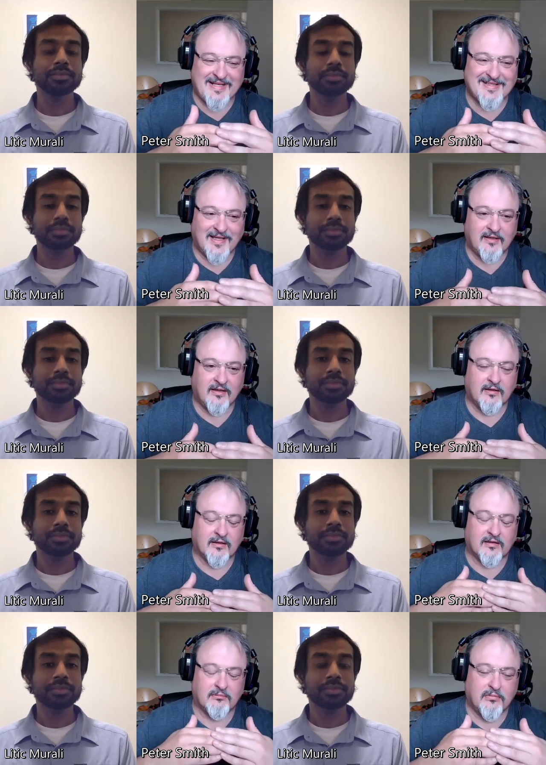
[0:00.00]
Speaker 1: better
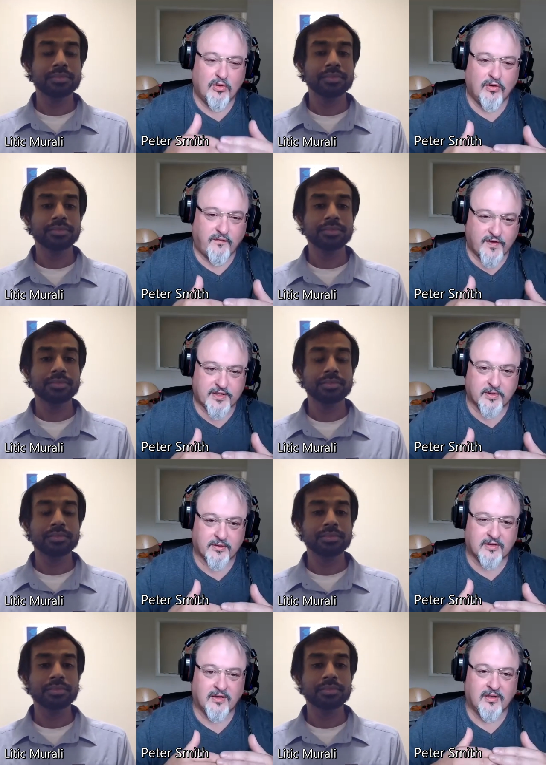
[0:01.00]
and more
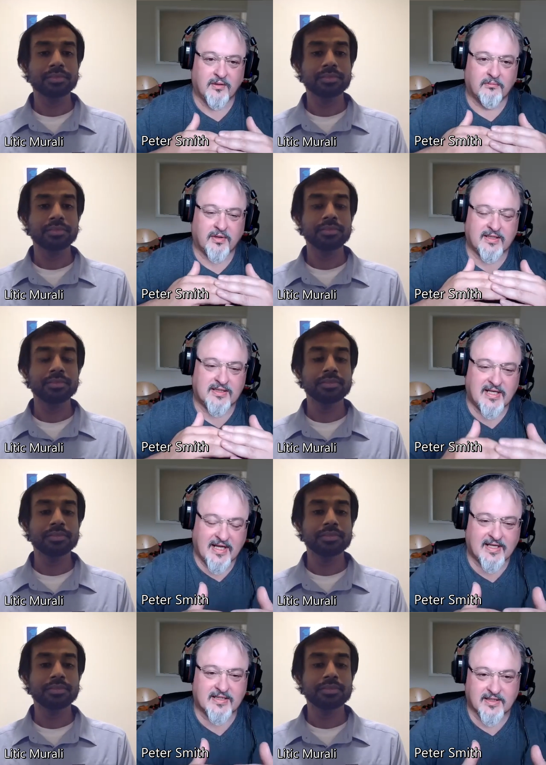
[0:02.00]
efficient by
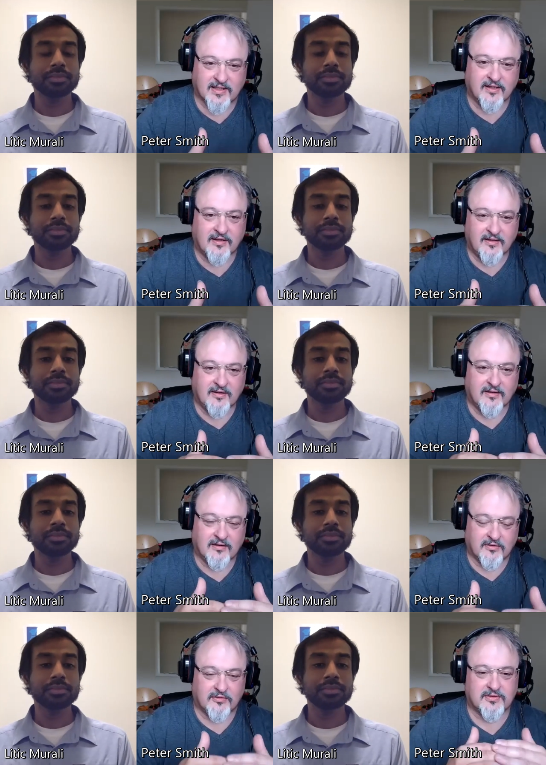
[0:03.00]
taxing
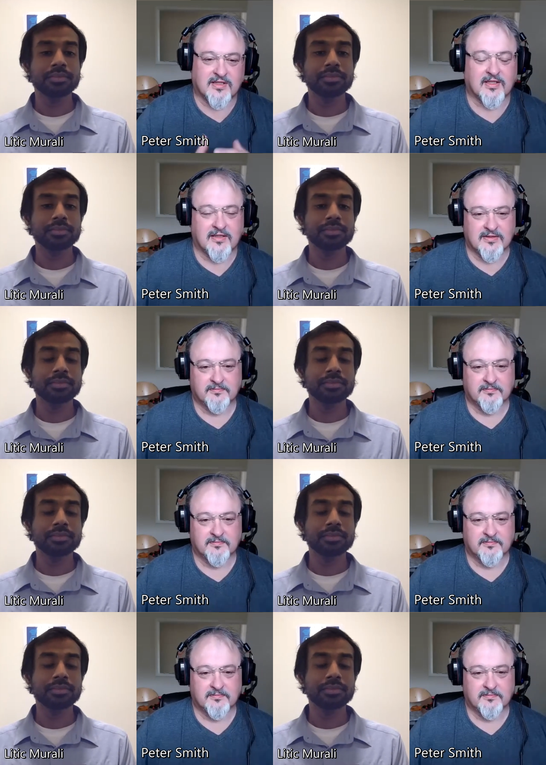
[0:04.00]
those things.